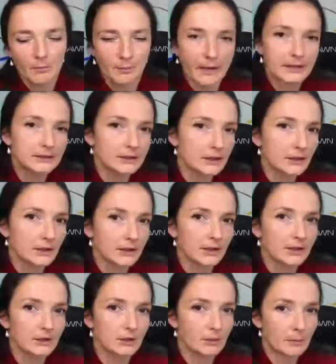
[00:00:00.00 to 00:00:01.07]

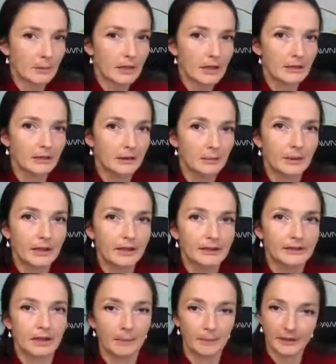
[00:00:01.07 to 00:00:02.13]
basically to me the
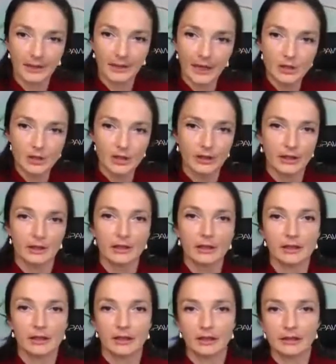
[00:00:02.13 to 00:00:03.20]
biggest application
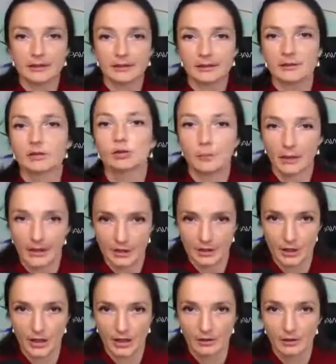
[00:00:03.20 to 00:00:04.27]
is supply
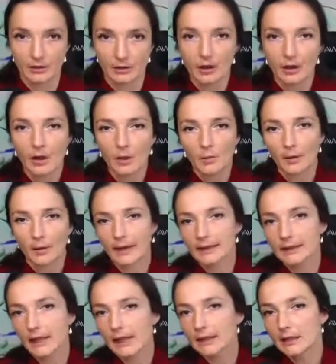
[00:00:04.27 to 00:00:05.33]
chain
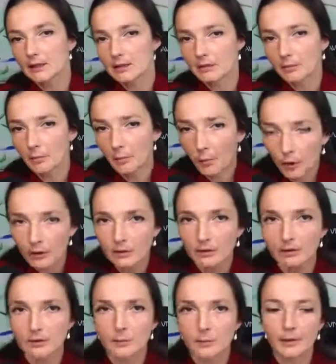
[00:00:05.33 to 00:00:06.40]
right and it's
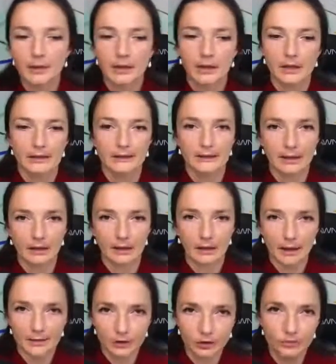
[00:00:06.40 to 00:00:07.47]
important because
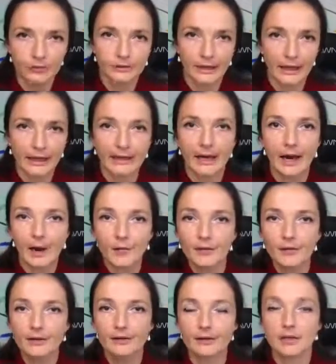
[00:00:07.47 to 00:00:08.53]
as you said
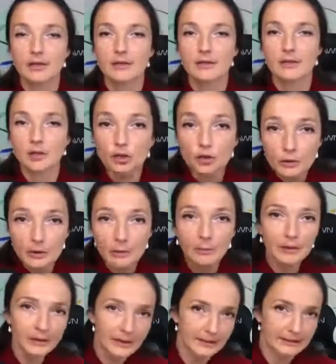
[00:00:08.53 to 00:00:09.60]
everything is
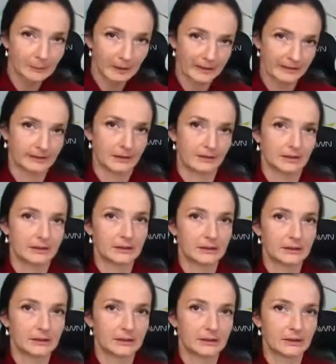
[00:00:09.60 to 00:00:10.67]
extremely expensive in
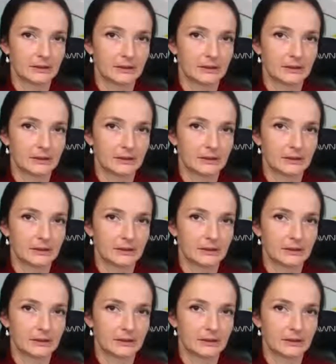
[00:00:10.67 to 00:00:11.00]
space